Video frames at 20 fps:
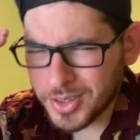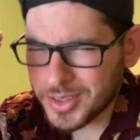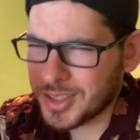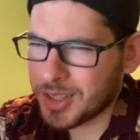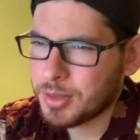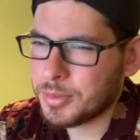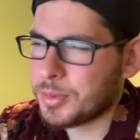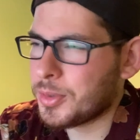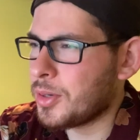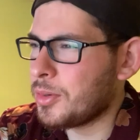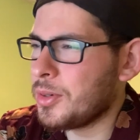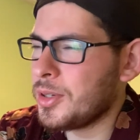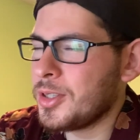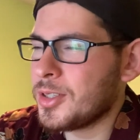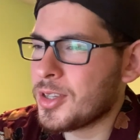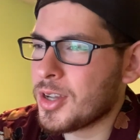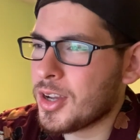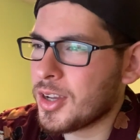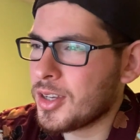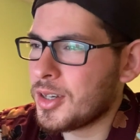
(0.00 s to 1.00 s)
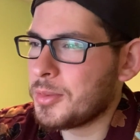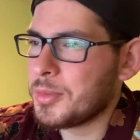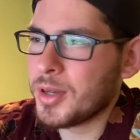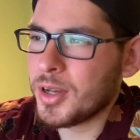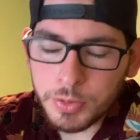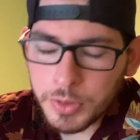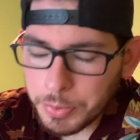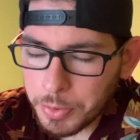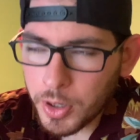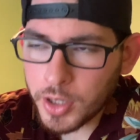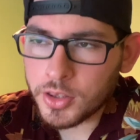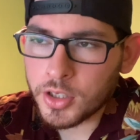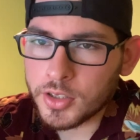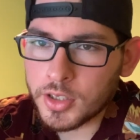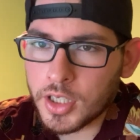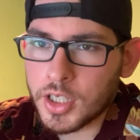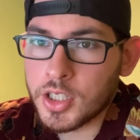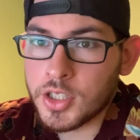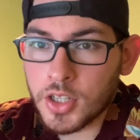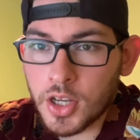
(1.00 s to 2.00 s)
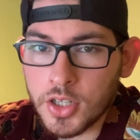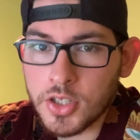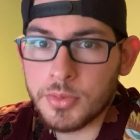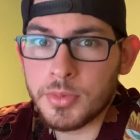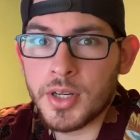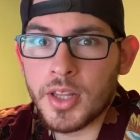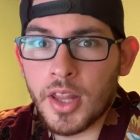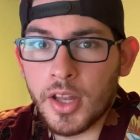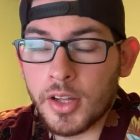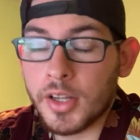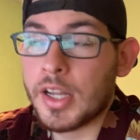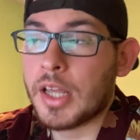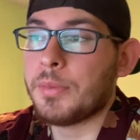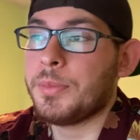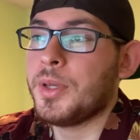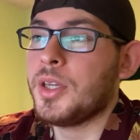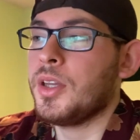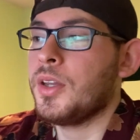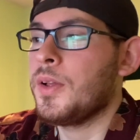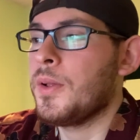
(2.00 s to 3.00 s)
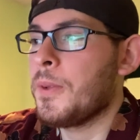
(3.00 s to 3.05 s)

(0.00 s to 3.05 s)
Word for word: was like bro what are you talking about he probably thought that he saw somebody that looked like me